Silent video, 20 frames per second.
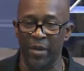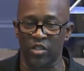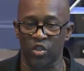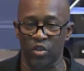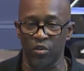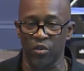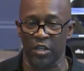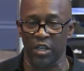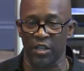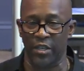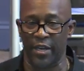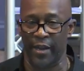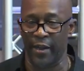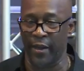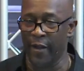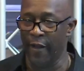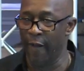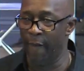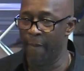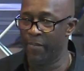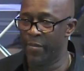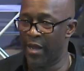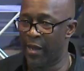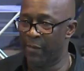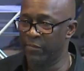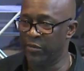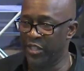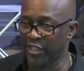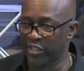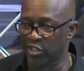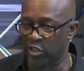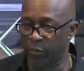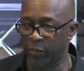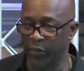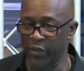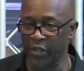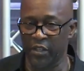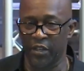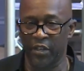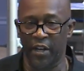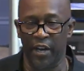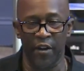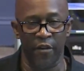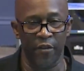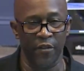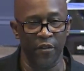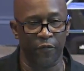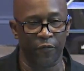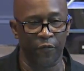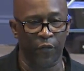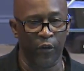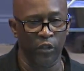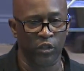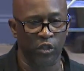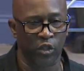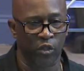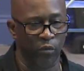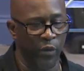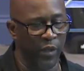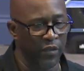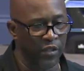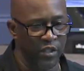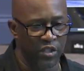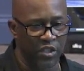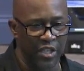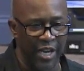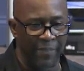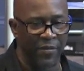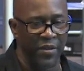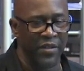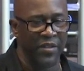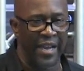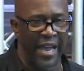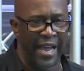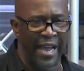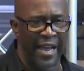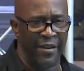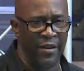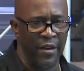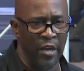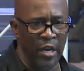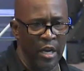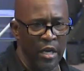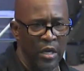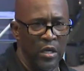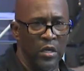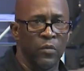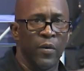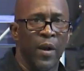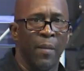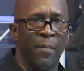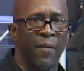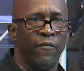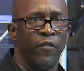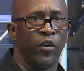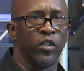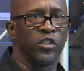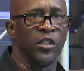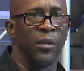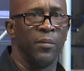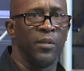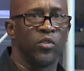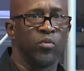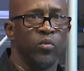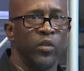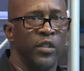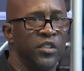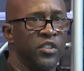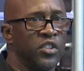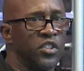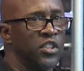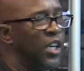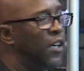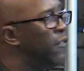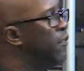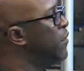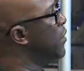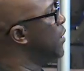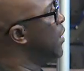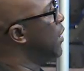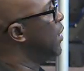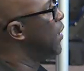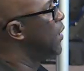Make sure you get that. Now, I'm disciplined in an area. 1 Corinthians chapter 9, around by verse number 27.